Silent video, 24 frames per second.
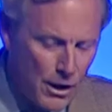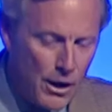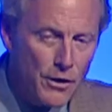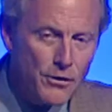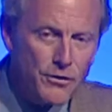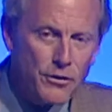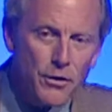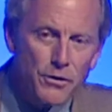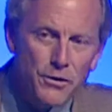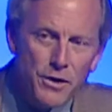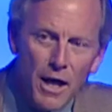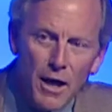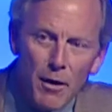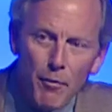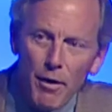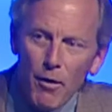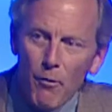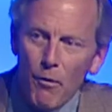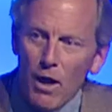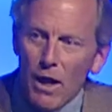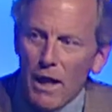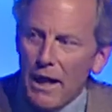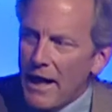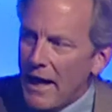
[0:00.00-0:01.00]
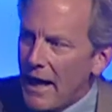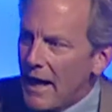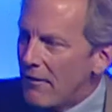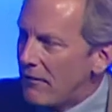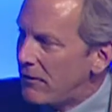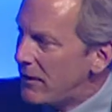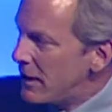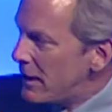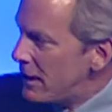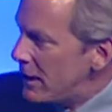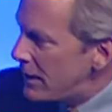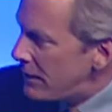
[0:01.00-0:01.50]
So gentlemen, while I
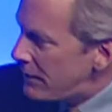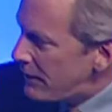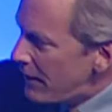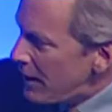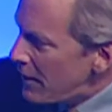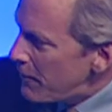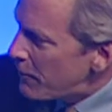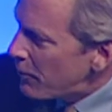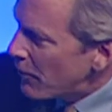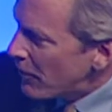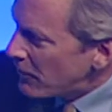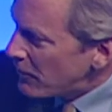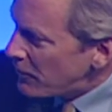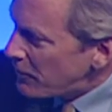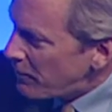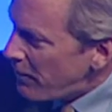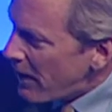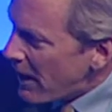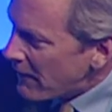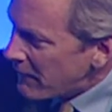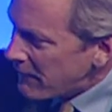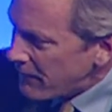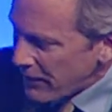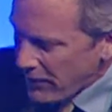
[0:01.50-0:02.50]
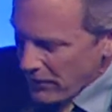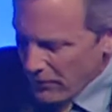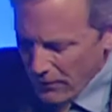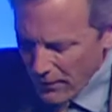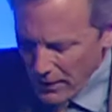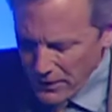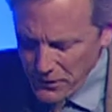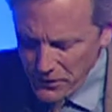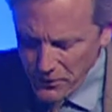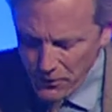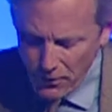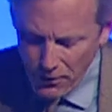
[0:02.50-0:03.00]
have deep respect for the
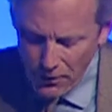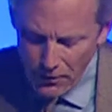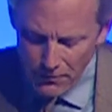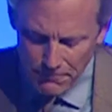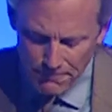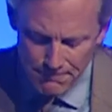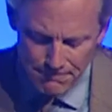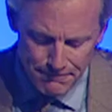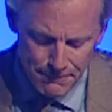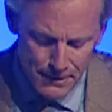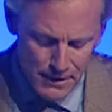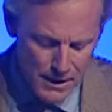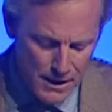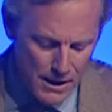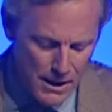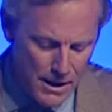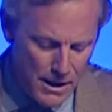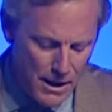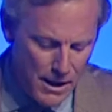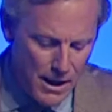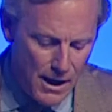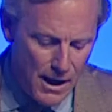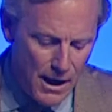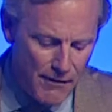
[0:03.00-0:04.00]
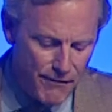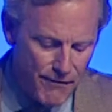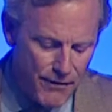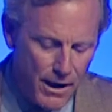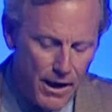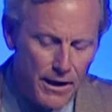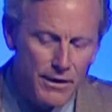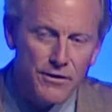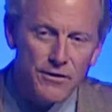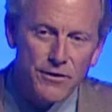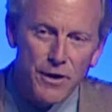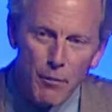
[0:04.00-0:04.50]
ritual, I
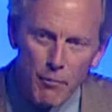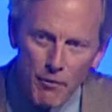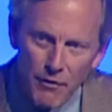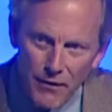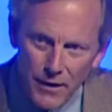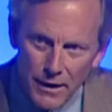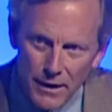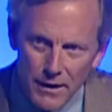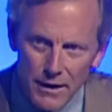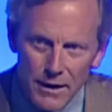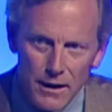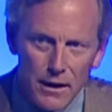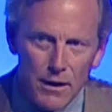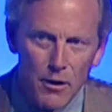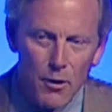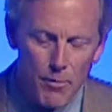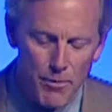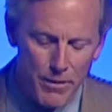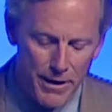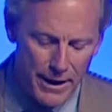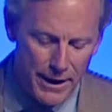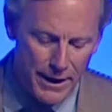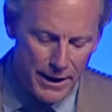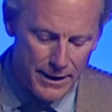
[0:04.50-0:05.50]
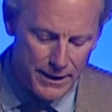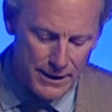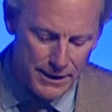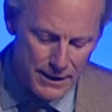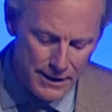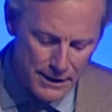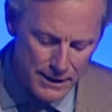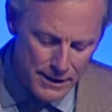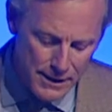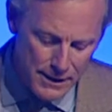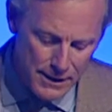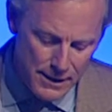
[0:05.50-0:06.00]
find some of it a little opaque,
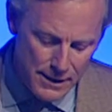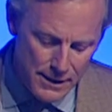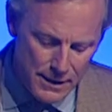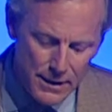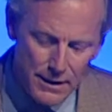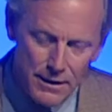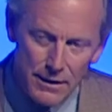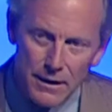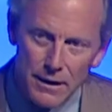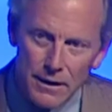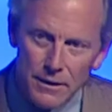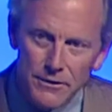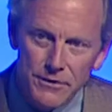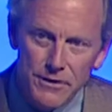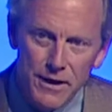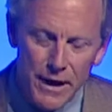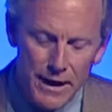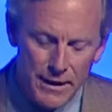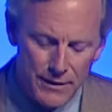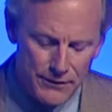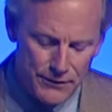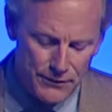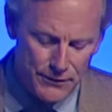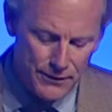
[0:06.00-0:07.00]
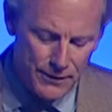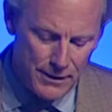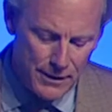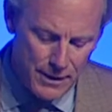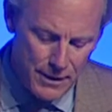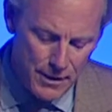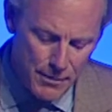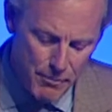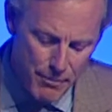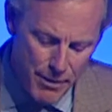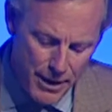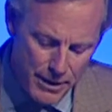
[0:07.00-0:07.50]
a little dense,
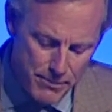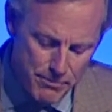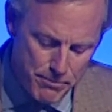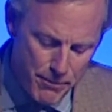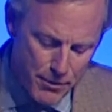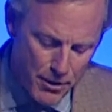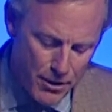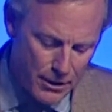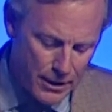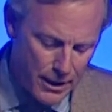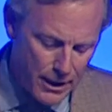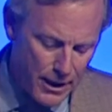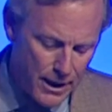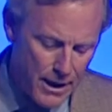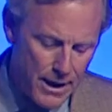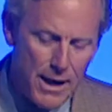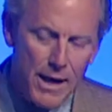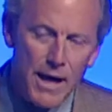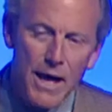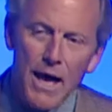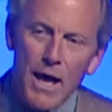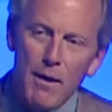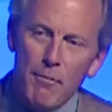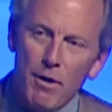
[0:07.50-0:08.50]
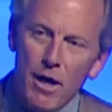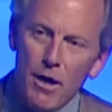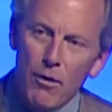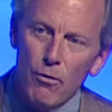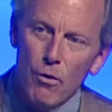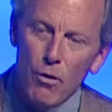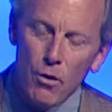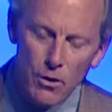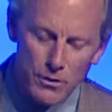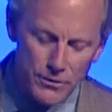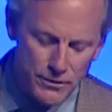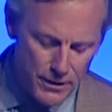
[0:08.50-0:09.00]
a bit murky, and my
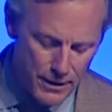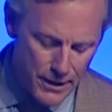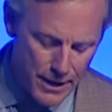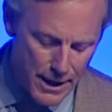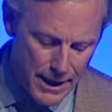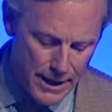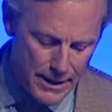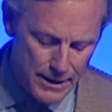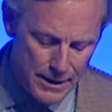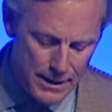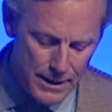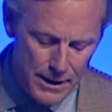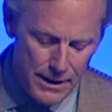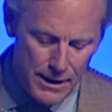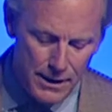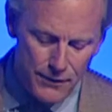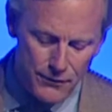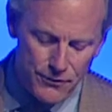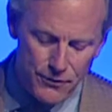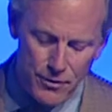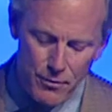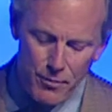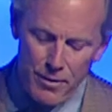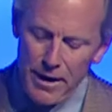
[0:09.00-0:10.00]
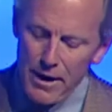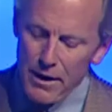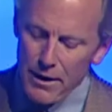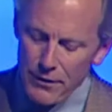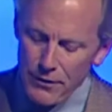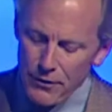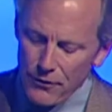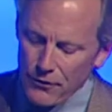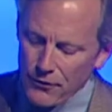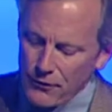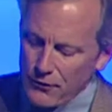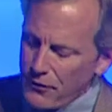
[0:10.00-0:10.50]
role tonight is to be
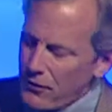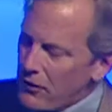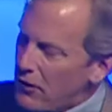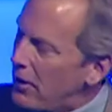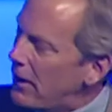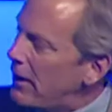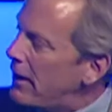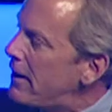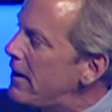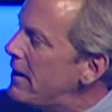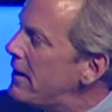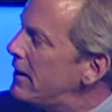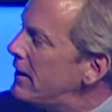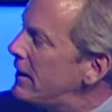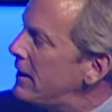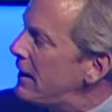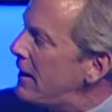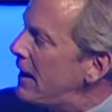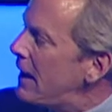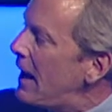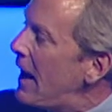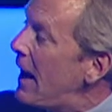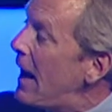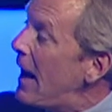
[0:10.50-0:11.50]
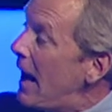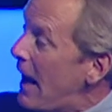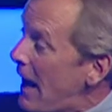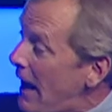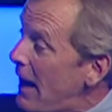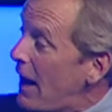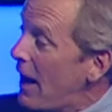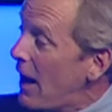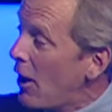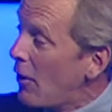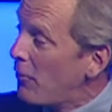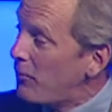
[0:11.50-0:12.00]
understood and
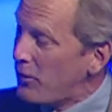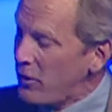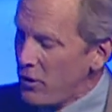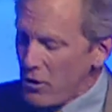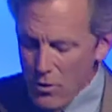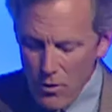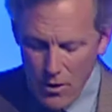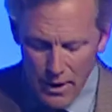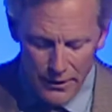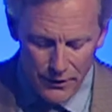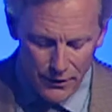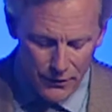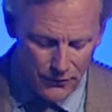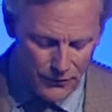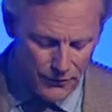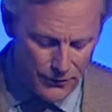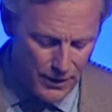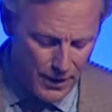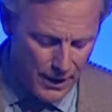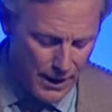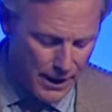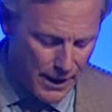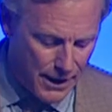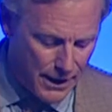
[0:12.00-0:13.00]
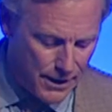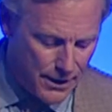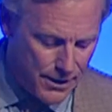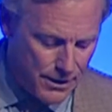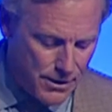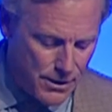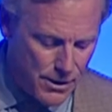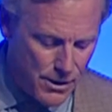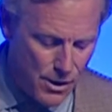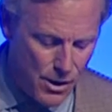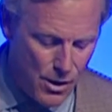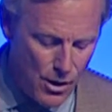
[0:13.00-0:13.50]
help you understand
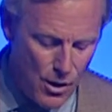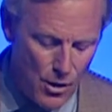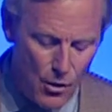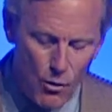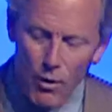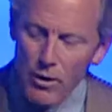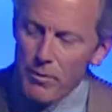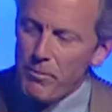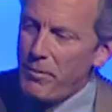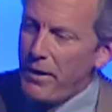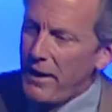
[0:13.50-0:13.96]
what